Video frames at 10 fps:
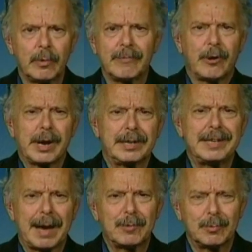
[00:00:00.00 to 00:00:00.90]
we're a very
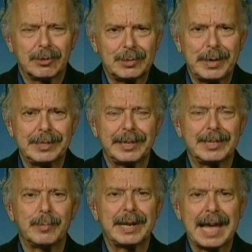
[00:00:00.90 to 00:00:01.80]
adaptable
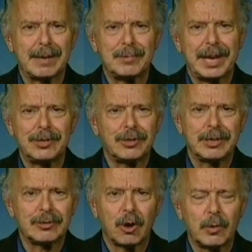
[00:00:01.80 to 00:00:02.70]
species, but
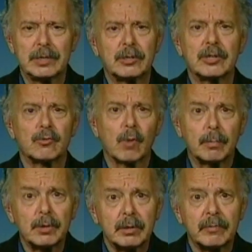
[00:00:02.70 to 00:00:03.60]
adaptation is always
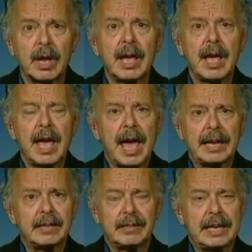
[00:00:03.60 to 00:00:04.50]
disruptive
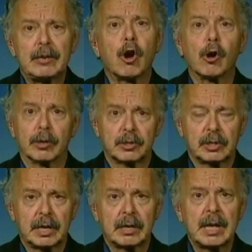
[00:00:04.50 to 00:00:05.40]
and it
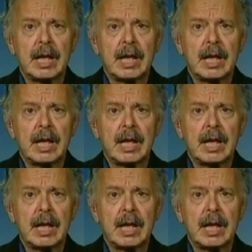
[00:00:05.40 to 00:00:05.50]
hurts.